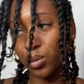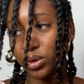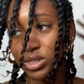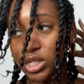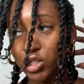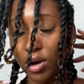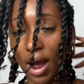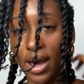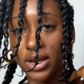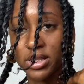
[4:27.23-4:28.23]
once it
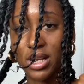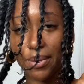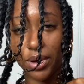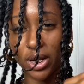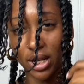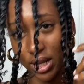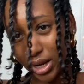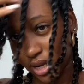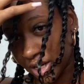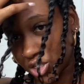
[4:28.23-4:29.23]
dries, I'm gonna let
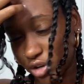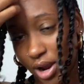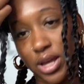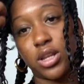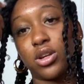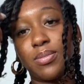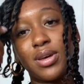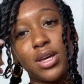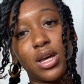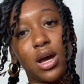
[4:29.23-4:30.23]
it air dry a little
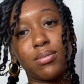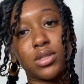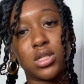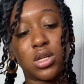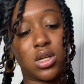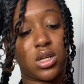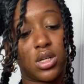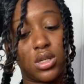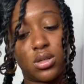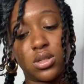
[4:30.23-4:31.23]
bit. I'm just
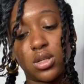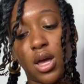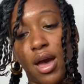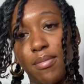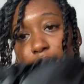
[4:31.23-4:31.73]
gonna have